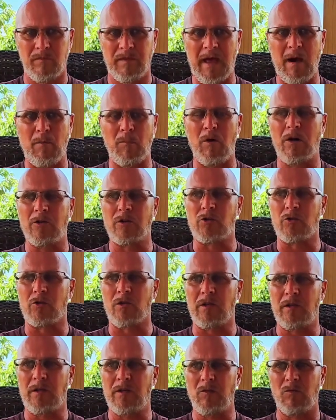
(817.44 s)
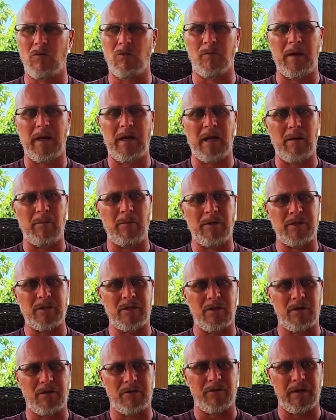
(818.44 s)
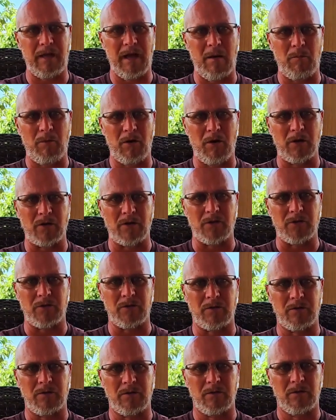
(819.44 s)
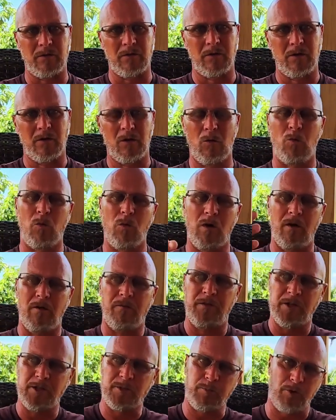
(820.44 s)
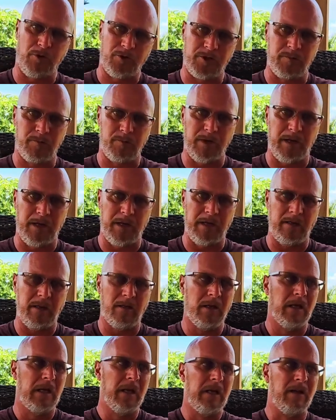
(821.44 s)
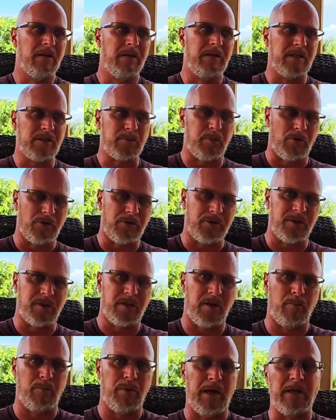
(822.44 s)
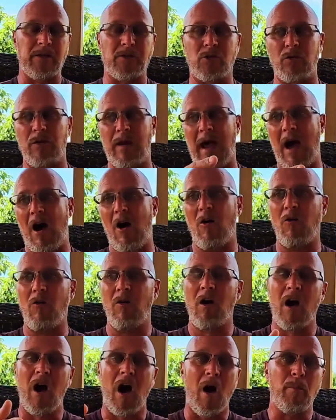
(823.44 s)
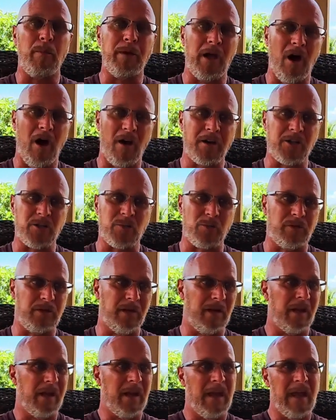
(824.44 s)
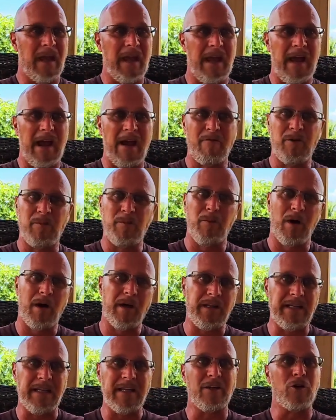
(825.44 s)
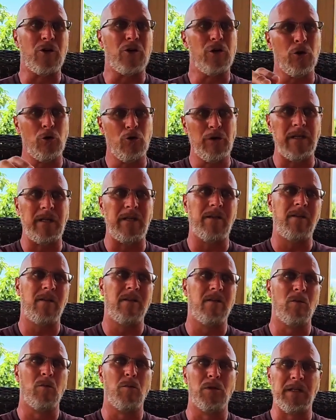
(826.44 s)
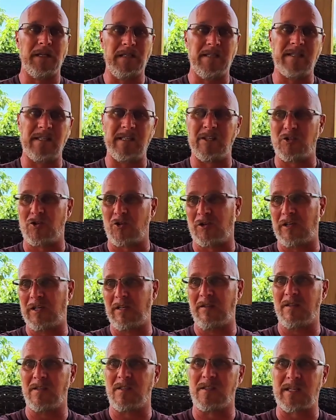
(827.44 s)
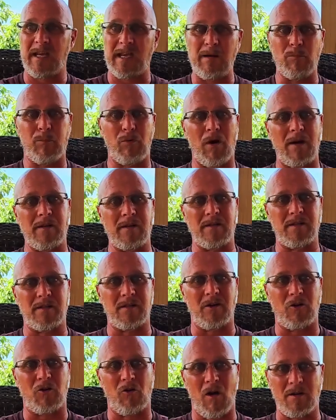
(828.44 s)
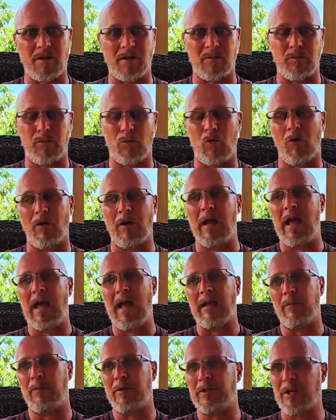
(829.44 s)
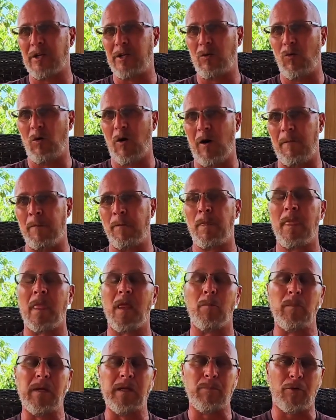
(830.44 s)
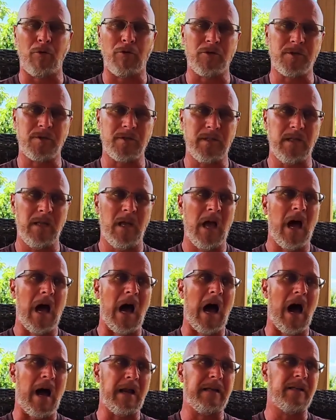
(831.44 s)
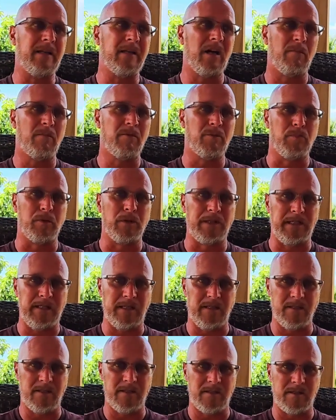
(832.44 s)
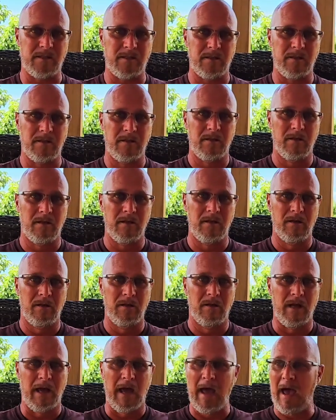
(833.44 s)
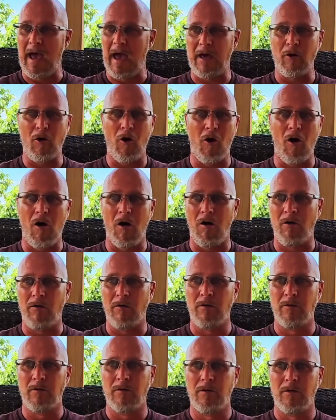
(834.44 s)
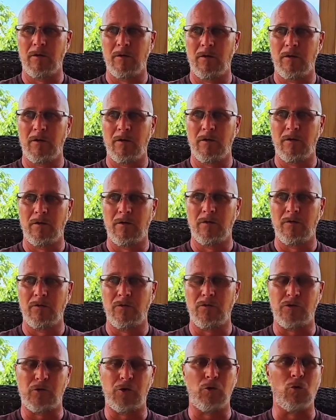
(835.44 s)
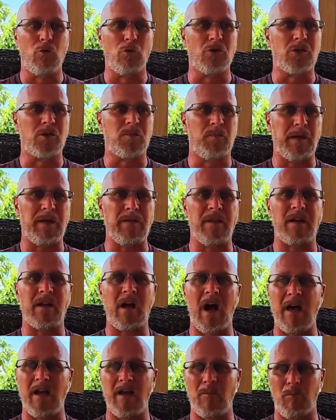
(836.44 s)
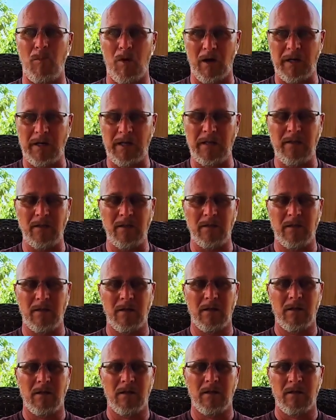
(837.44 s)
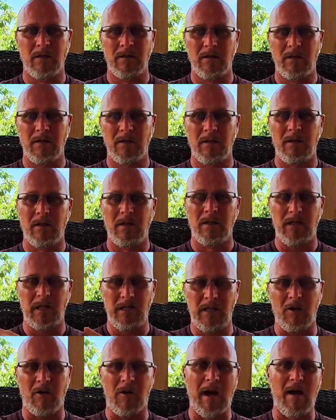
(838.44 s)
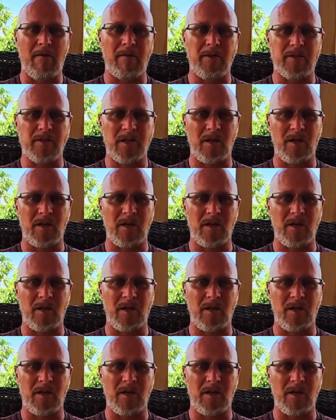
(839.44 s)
That much, really? Well, man, I've been selling it for that much. Well, if this person paid, this person's going to pay. So now, I'll be honest with you, everybody, including the Belizeans, are getting the same prices across the board. And let me tell you what, me personally, I didn't come to Belize at all to spend the kind of money here having